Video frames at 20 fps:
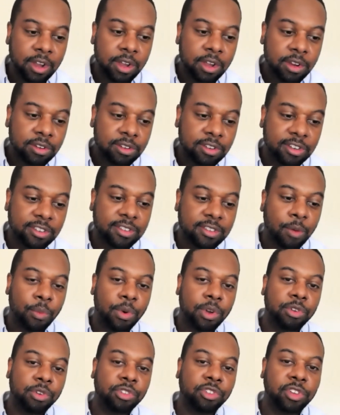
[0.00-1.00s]
to
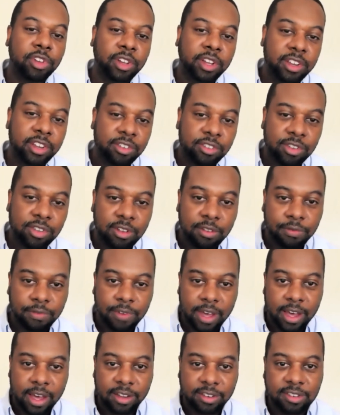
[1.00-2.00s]
someone who's looking to
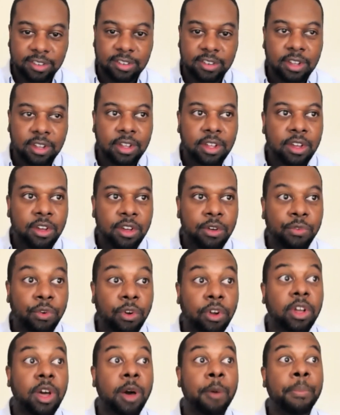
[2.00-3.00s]
invest,
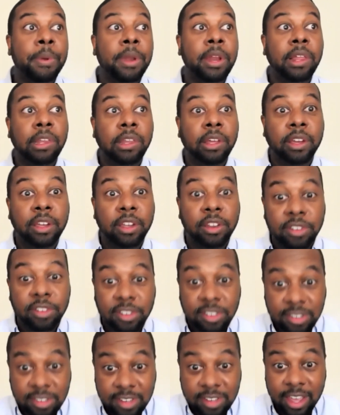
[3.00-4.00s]
for a company looking to
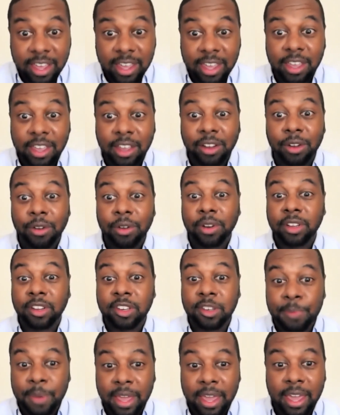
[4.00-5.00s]
stay here and
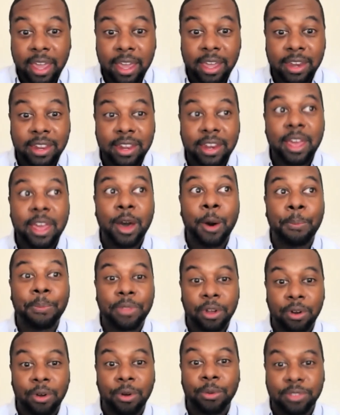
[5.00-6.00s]
expand and help their
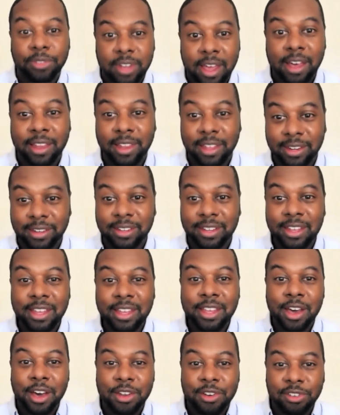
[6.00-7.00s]
own talent
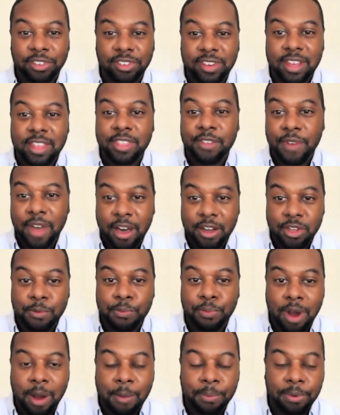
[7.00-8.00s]
understand the value
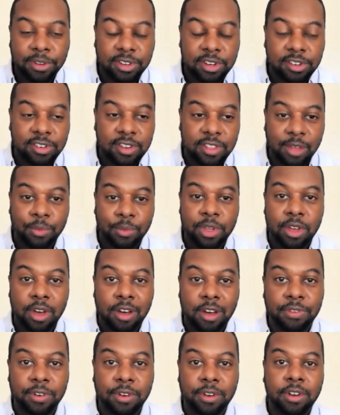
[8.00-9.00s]
proposition that we
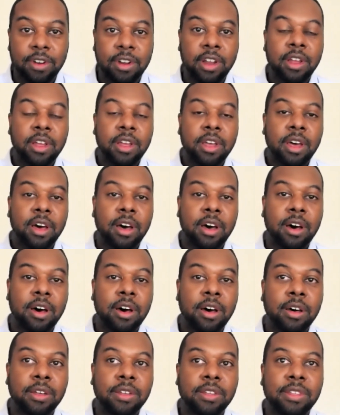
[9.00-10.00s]
offer.
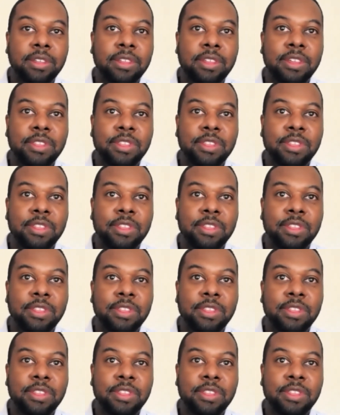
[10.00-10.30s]
the